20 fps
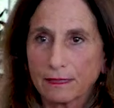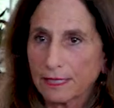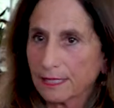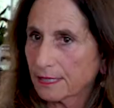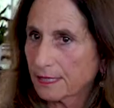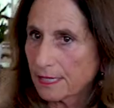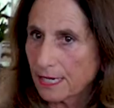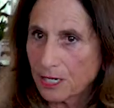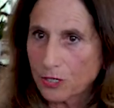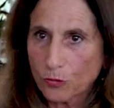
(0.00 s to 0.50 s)
let's
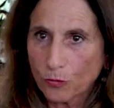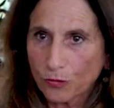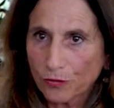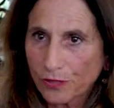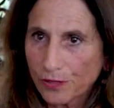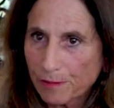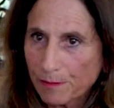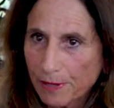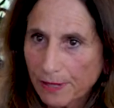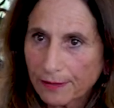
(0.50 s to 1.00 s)
say,
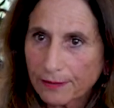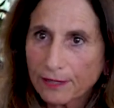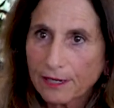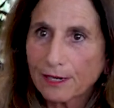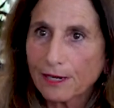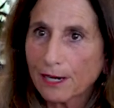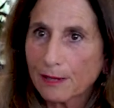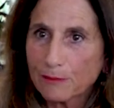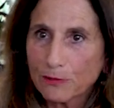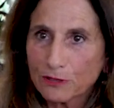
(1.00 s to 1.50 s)
North
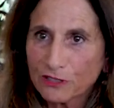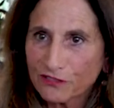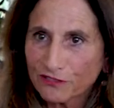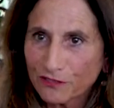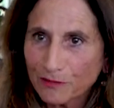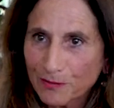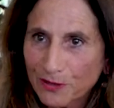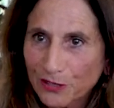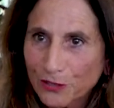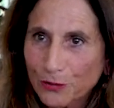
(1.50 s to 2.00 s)
America, I'm most
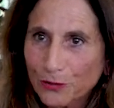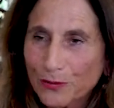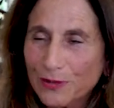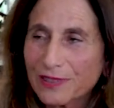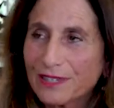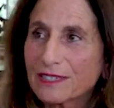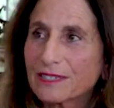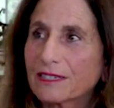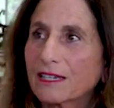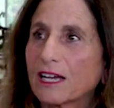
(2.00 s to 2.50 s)
familiar with
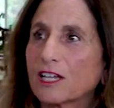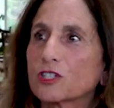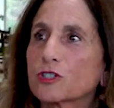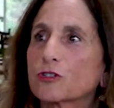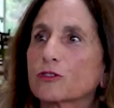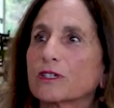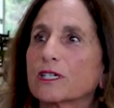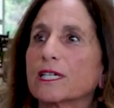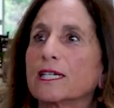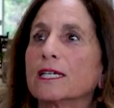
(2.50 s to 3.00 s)
this
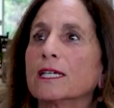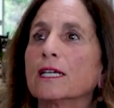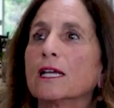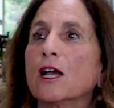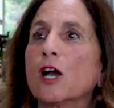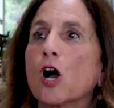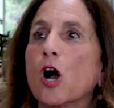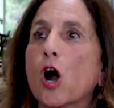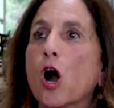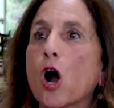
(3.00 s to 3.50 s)
country,
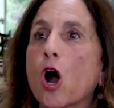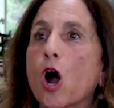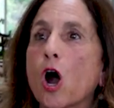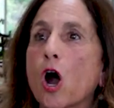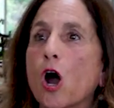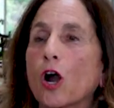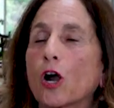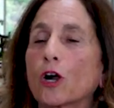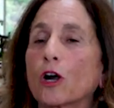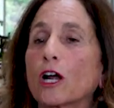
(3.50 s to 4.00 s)

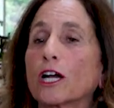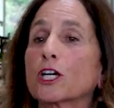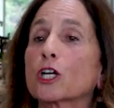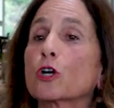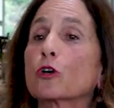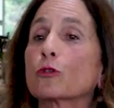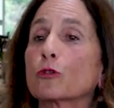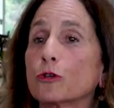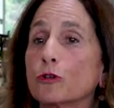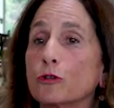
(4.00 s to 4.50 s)
are on
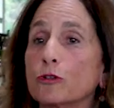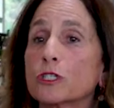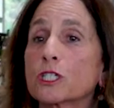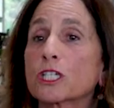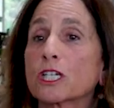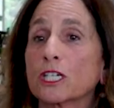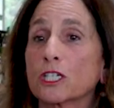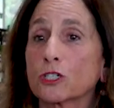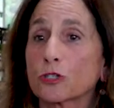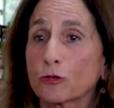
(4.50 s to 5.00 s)
cruise
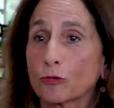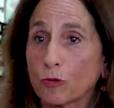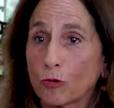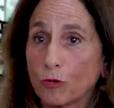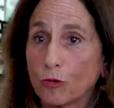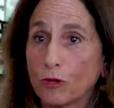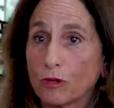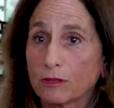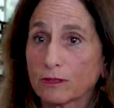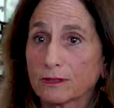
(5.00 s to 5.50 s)

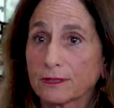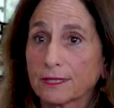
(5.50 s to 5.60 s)
control.